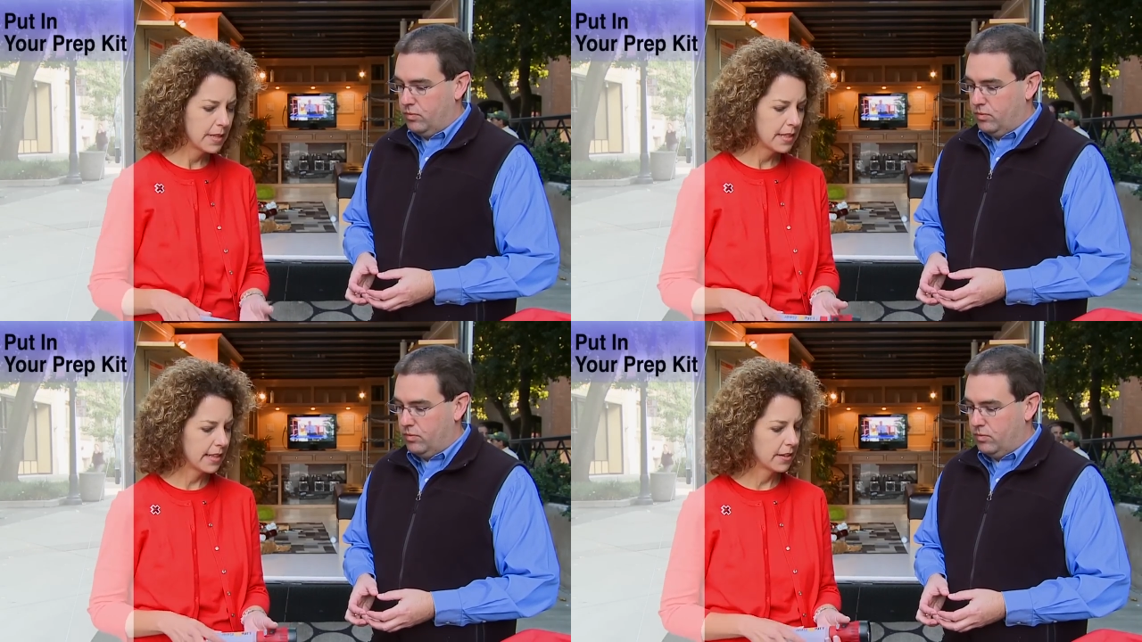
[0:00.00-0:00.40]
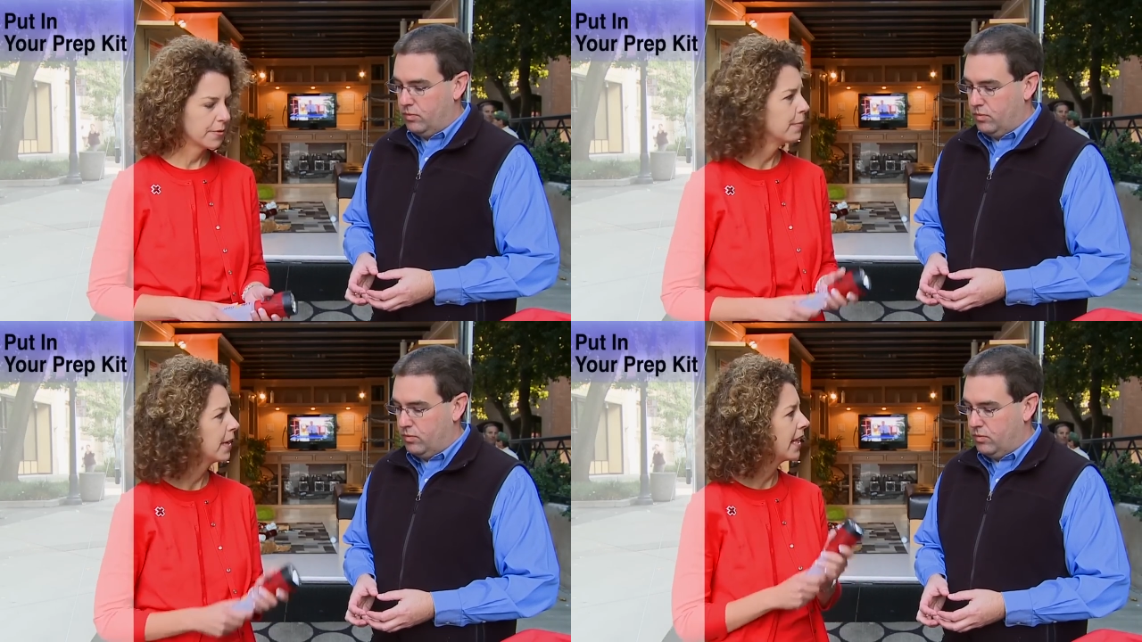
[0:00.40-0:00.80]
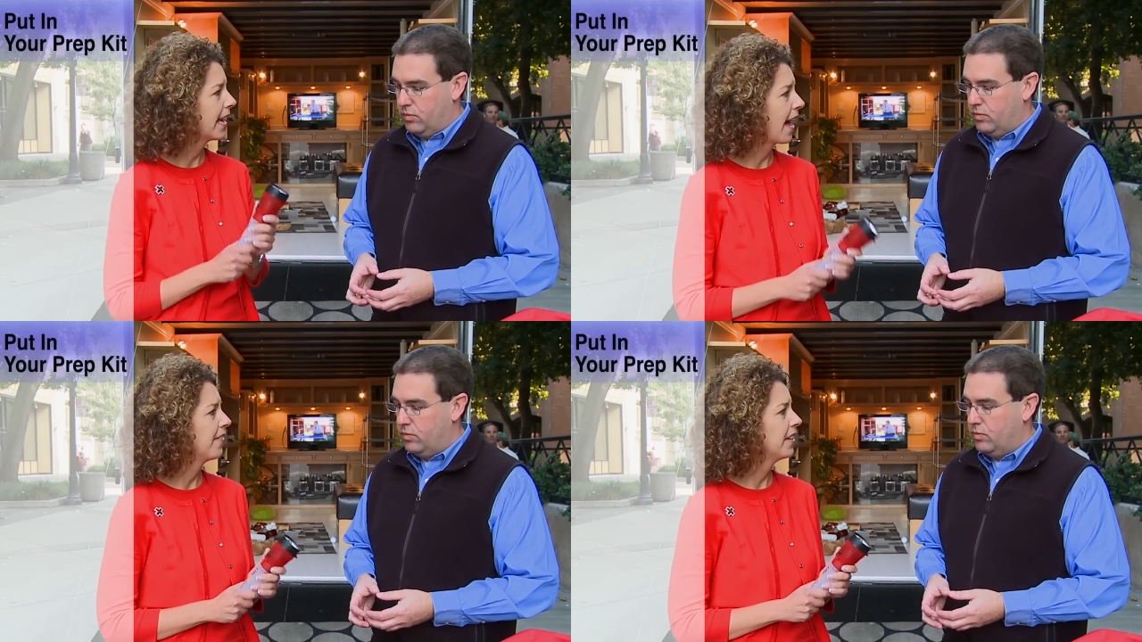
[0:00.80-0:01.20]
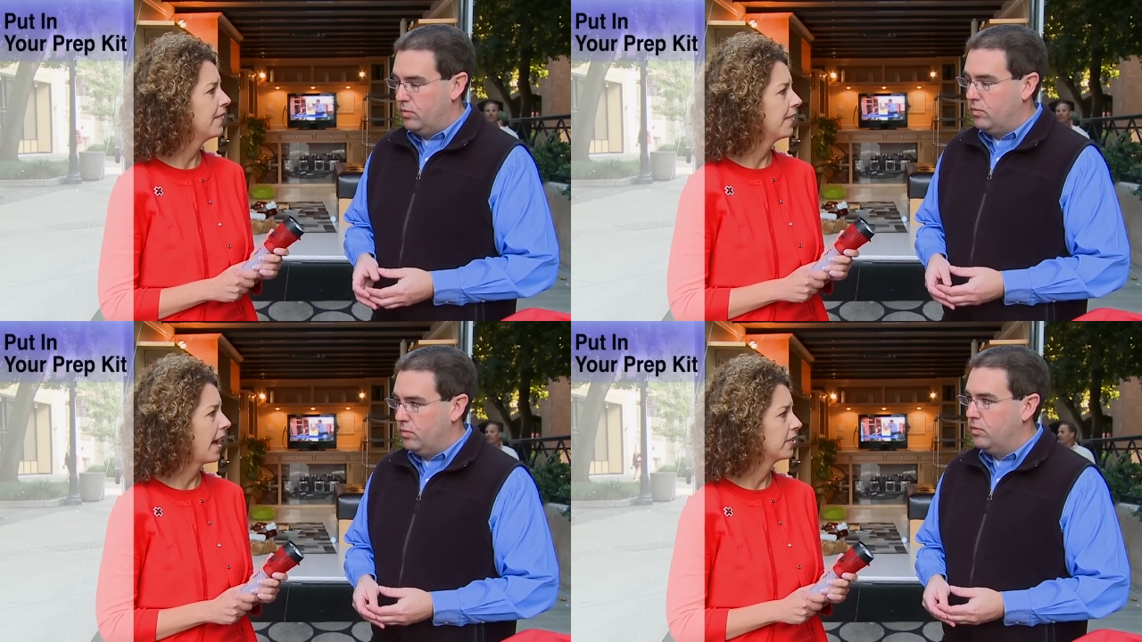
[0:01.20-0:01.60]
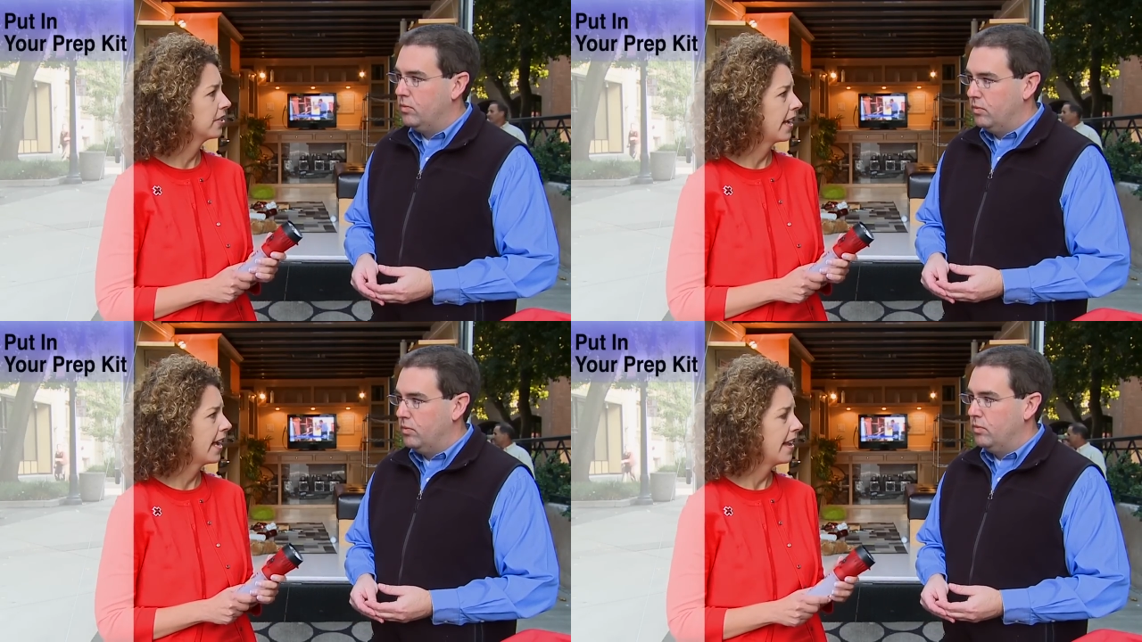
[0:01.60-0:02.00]
Speaker 1: of the things would be like having a
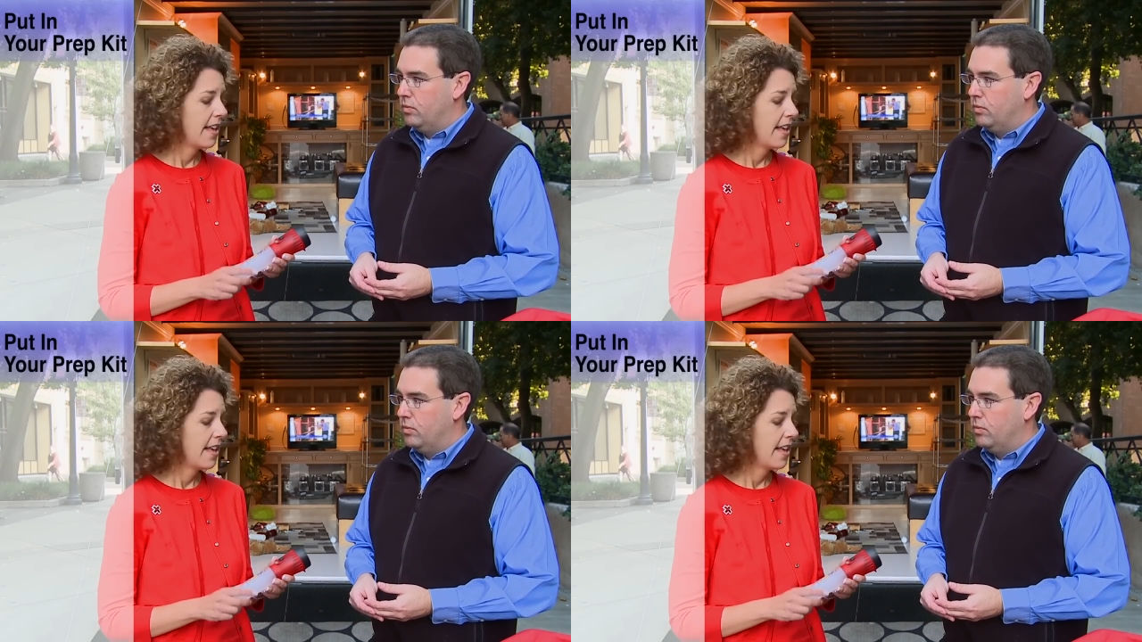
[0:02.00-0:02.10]
flashlight,